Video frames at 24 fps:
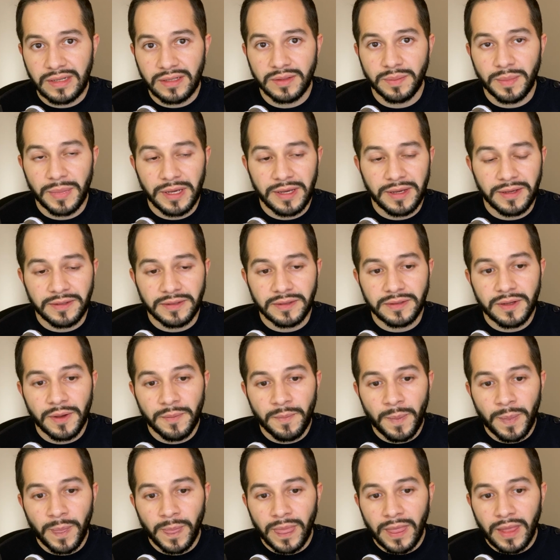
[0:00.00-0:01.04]
Benz,
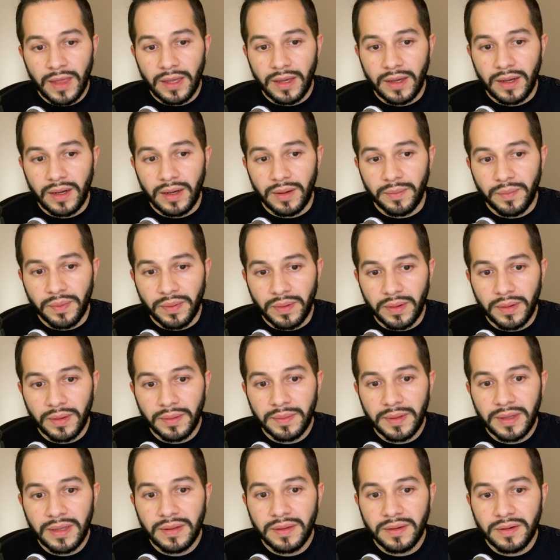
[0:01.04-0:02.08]

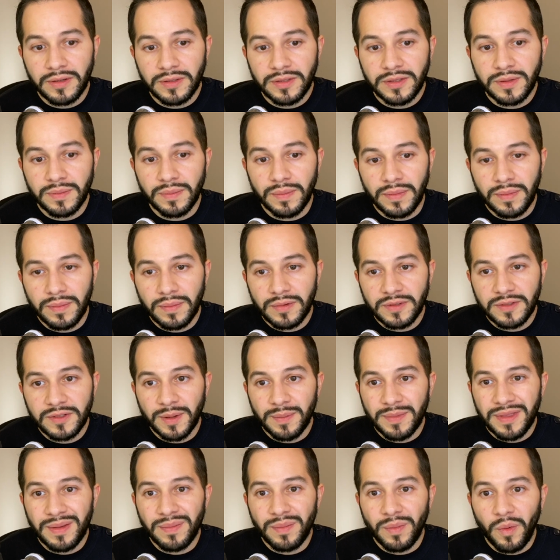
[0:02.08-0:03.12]
probably there's
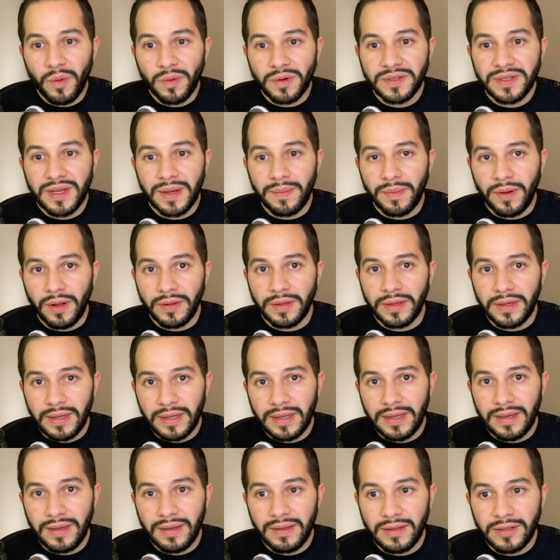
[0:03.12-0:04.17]
something more
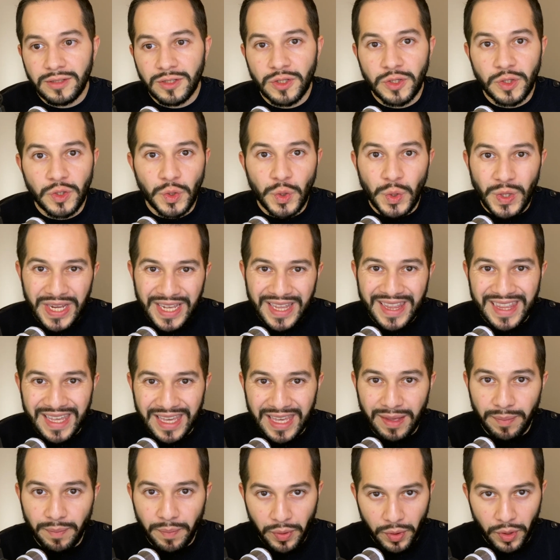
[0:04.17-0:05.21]
symbolic to
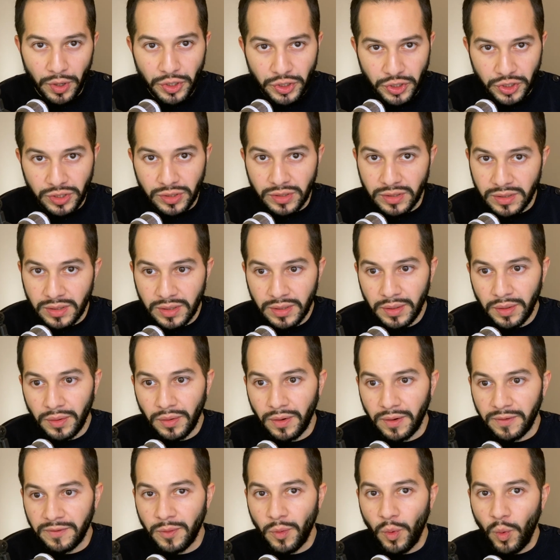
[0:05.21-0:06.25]
the purchase
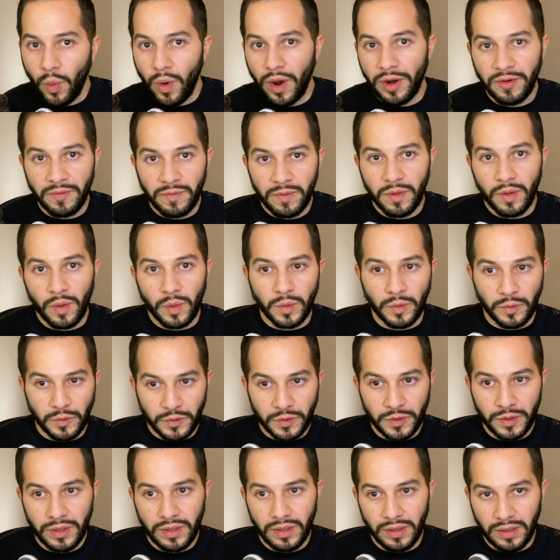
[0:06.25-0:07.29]
of one of
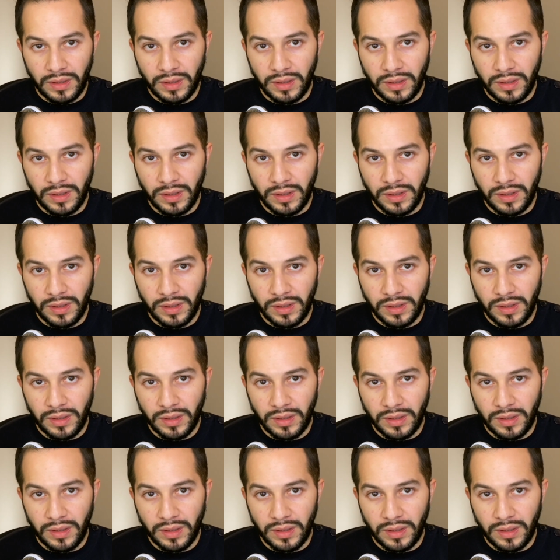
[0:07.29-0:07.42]
those